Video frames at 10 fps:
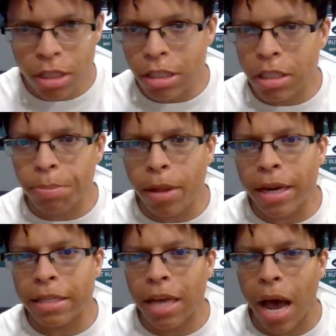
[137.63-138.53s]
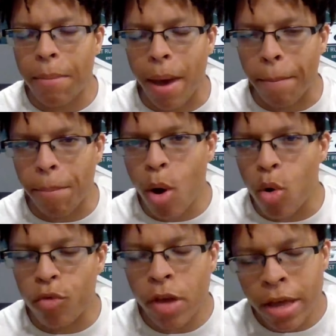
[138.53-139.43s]
splitting time at
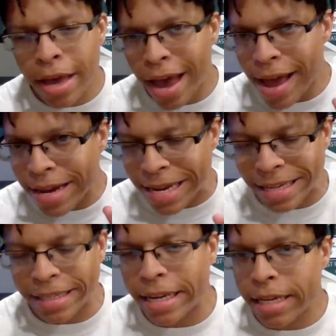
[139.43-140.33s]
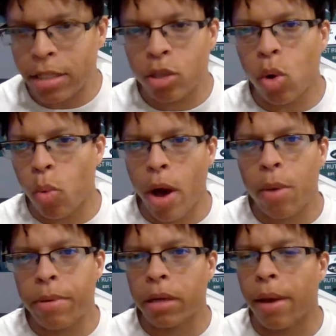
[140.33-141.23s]
both. And he did so well
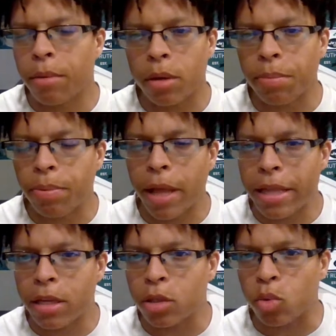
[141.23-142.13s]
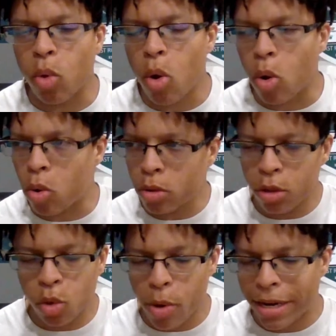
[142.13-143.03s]
being able to play this role,
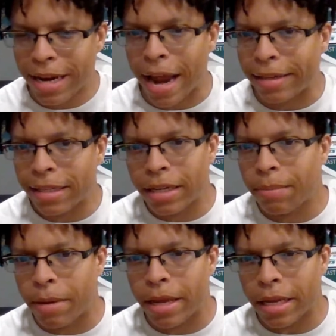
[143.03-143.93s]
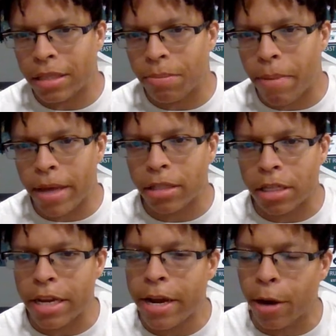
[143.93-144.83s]
2019 being his best
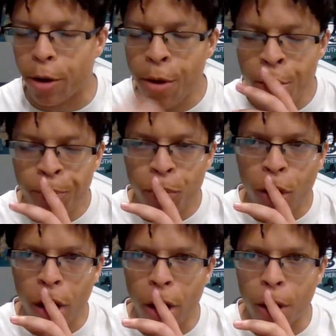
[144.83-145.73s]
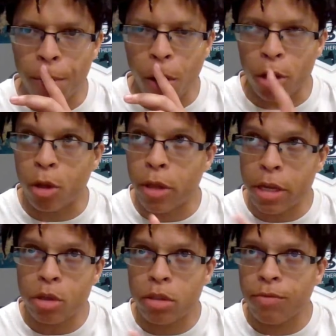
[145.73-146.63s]
year. Um, although they
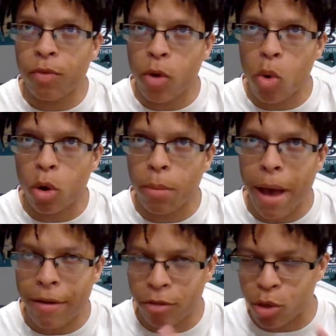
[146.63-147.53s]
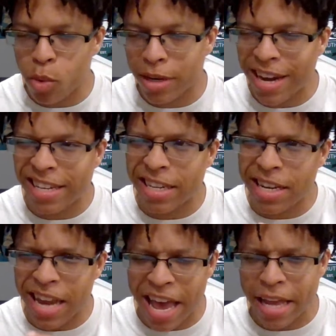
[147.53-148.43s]
used him for cornerback for
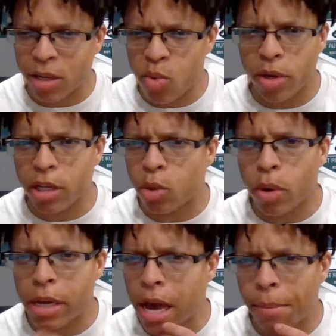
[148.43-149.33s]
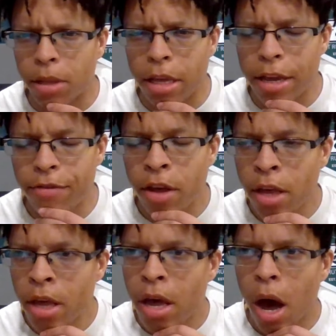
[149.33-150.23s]
2019 and 2020, I believe.
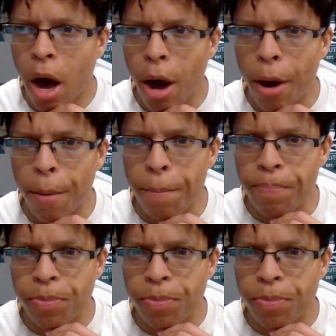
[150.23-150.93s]
Um,